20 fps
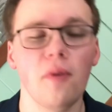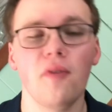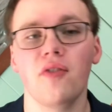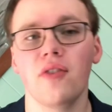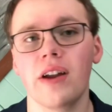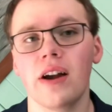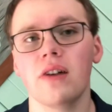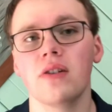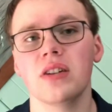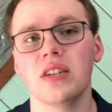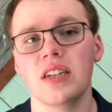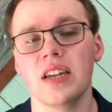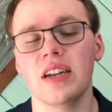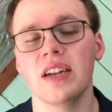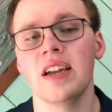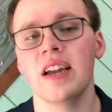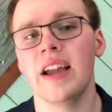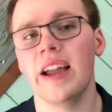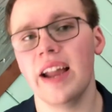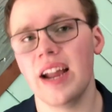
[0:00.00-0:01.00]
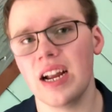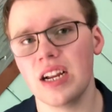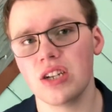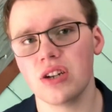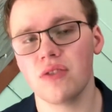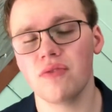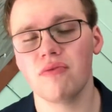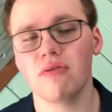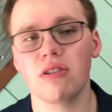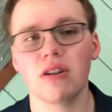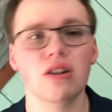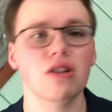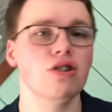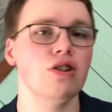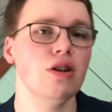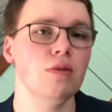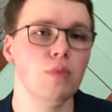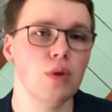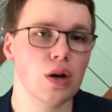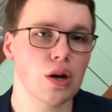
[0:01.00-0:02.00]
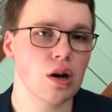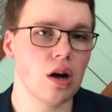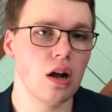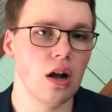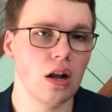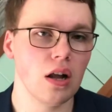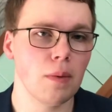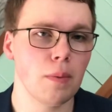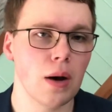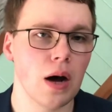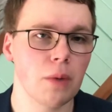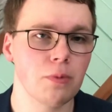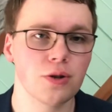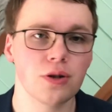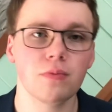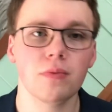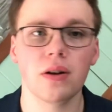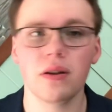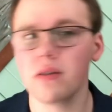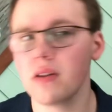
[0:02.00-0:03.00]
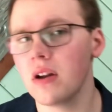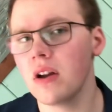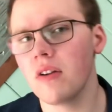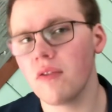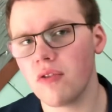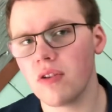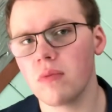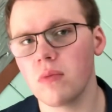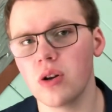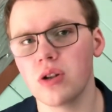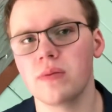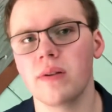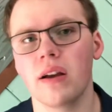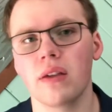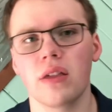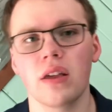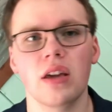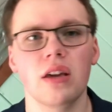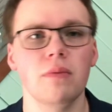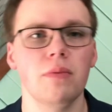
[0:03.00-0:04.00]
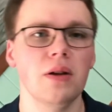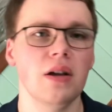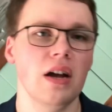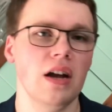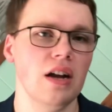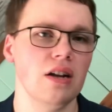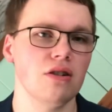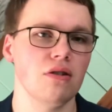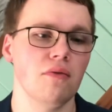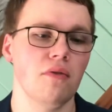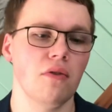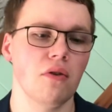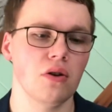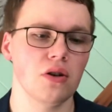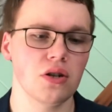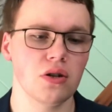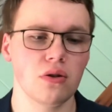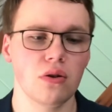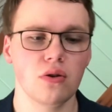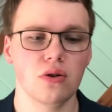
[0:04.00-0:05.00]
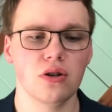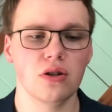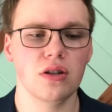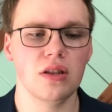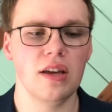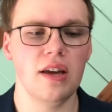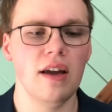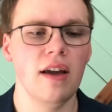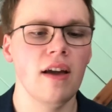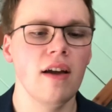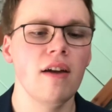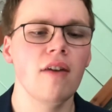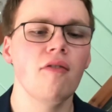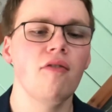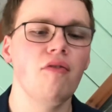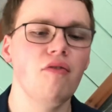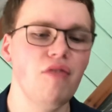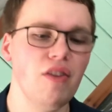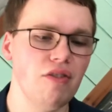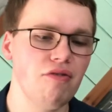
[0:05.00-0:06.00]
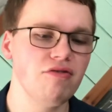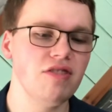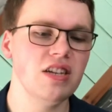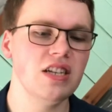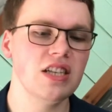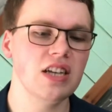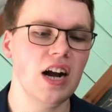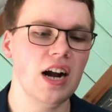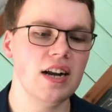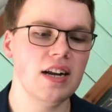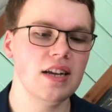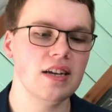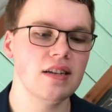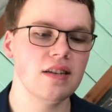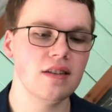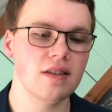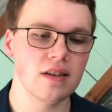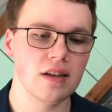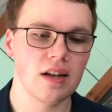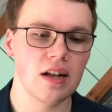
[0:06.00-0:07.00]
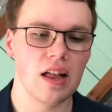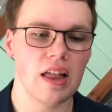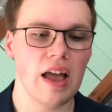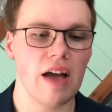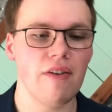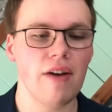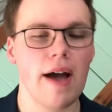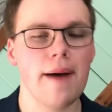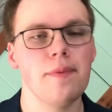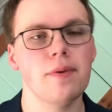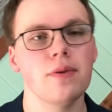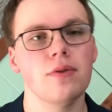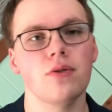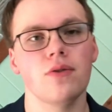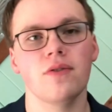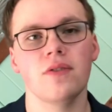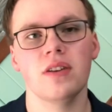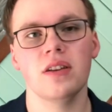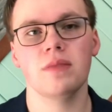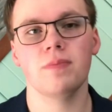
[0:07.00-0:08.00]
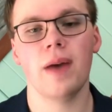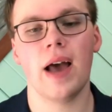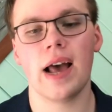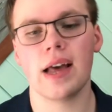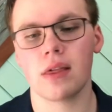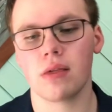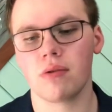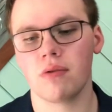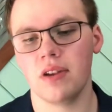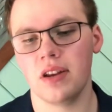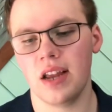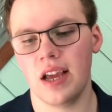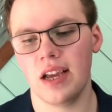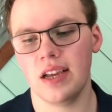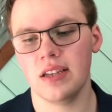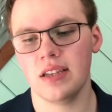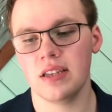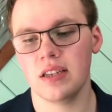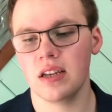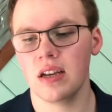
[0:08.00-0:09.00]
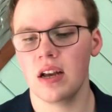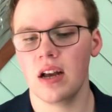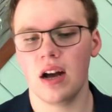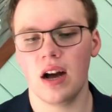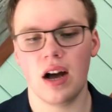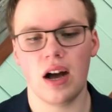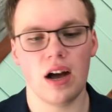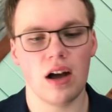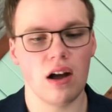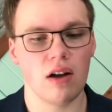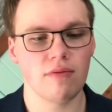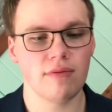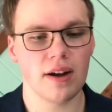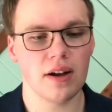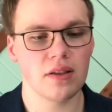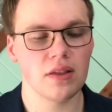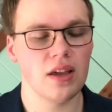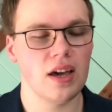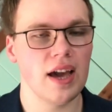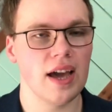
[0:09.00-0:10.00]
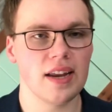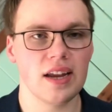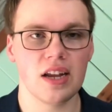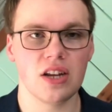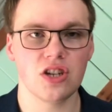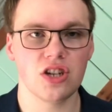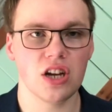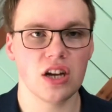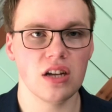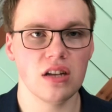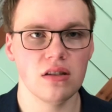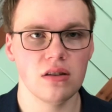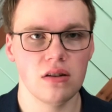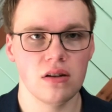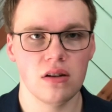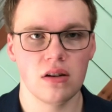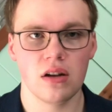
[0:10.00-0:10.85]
but for now I would say A H L forward could be a call-up option, but for the most part, I think he'd be an A H L forward. So those are the fifty signings that have happened over these past three days uh, around the N H L.